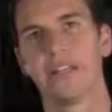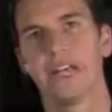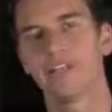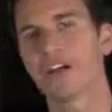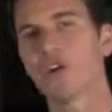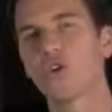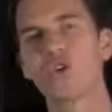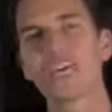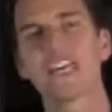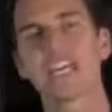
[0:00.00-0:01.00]
And if I go to
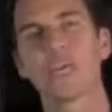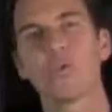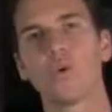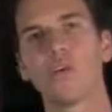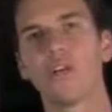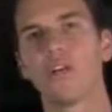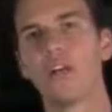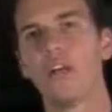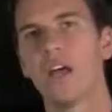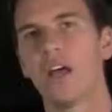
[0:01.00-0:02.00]
a second word,
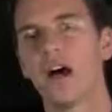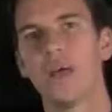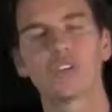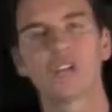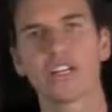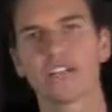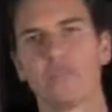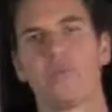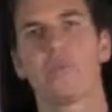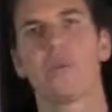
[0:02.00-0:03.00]
I'm a
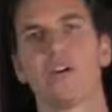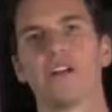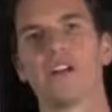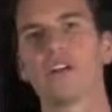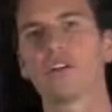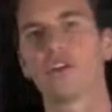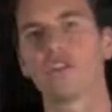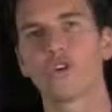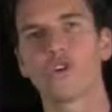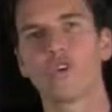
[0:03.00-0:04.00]
transformer. And if I go to a
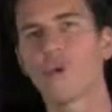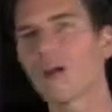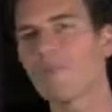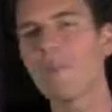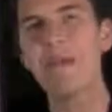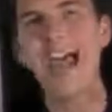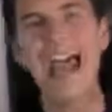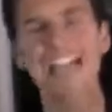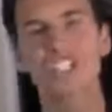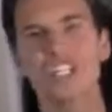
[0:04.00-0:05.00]
third word, I'm a
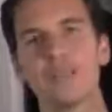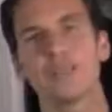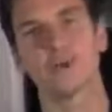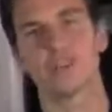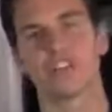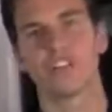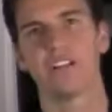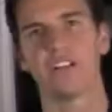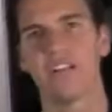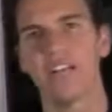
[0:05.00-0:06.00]
passionate person.
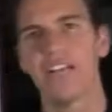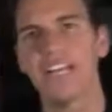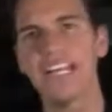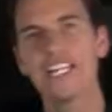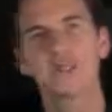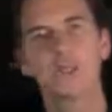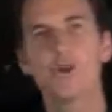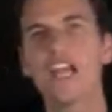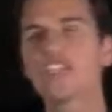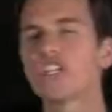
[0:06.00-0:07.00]

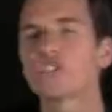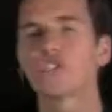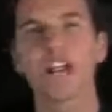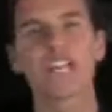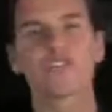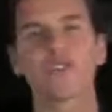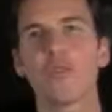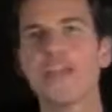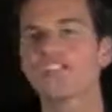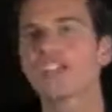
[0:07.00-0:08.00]
Inspiration,
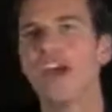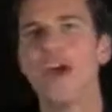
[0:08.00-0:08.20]
transformation,